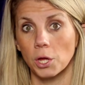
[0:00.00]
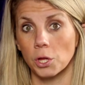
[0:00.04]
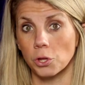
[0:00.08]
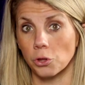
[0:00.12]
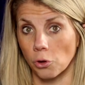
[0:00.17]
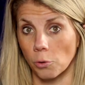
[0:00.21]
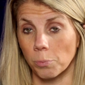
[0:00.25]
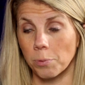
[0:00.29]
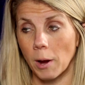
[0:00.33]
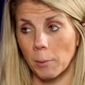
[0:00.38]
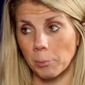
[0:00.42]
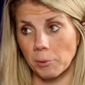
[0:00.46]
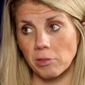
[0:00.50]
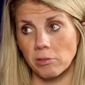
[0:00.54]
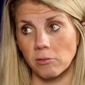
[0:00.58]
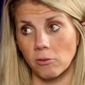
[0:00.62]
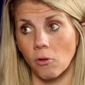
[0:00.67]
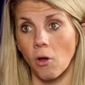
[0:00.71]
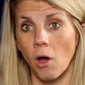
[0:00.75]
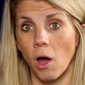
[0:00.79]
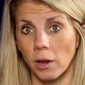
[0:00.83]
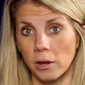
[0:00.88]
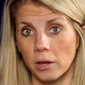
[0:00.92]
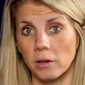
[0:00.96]
You're probably
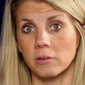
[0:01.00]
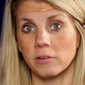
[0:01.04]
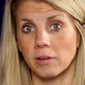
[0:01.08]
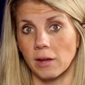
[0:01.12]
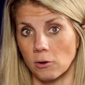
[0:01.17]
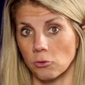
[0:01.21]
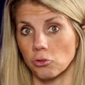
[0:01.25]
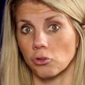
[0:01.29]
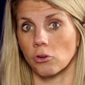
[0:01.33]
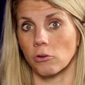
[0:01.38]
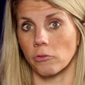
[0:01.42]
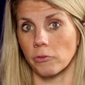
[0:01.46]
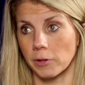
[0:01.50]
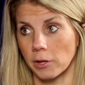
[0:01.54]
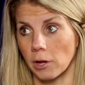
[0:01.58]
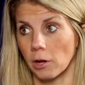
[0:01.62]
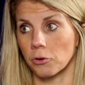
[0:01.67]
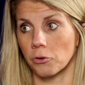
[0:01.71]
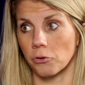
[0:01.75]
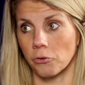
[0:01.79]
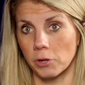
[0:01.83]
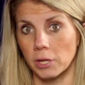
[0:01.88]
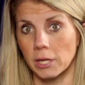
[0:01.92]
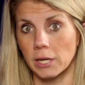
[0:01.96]
still unintentionally
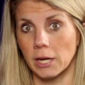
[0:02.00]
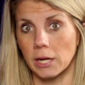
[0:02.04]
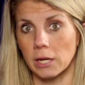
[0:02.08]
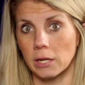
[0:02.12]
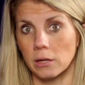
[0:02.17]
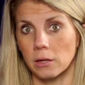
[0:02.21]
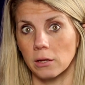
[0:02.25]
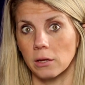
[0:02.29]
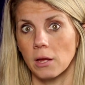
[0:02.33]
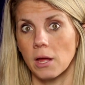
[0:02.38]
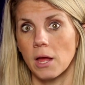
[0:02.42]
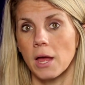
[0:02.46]
under eating.